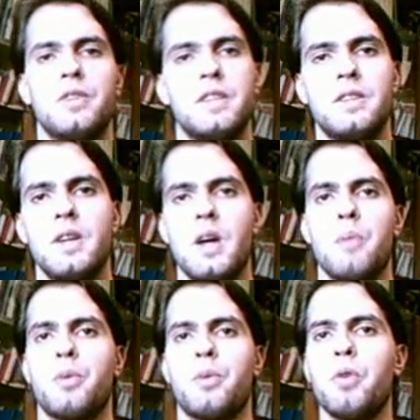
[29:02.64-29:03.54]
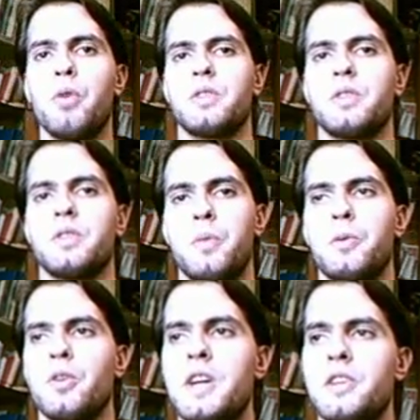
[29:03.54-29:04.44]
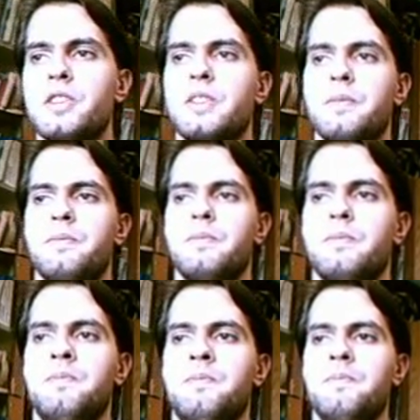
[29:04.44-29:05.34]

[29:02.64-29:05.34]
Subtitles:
so that promoted popularity